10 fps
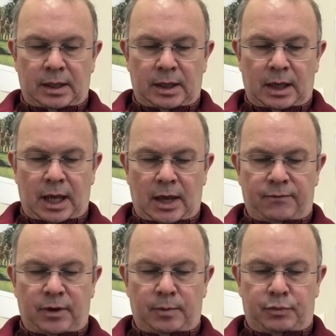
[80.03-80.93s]

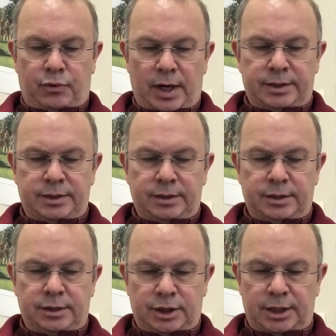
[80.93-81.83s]
Ever present
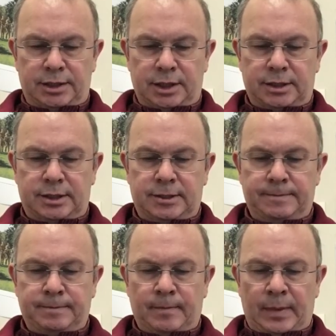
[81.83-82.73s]
Jesus,
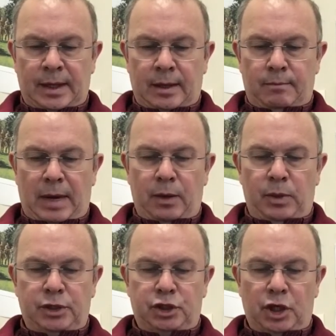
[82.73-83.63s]
may we
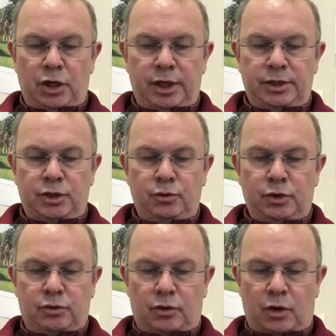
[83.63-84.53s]
journey to the
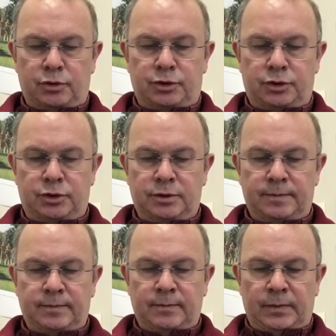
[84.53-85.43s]
cross,
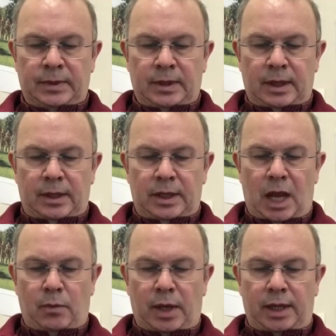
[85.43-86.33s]

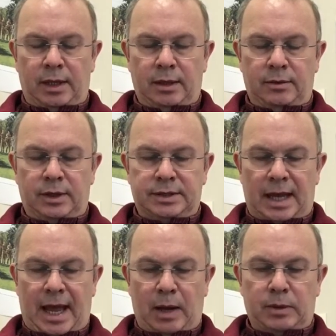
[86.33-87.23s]
knowing that
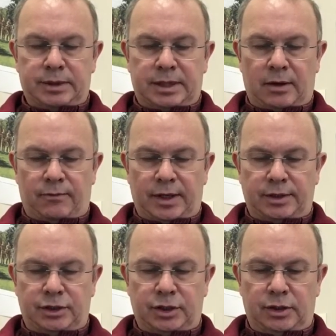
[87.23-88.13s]
our
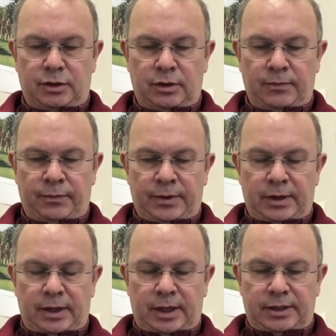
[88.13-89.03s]
salvation
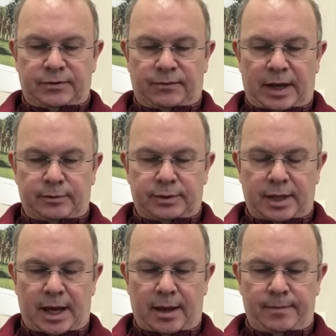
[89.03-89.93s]
is found there.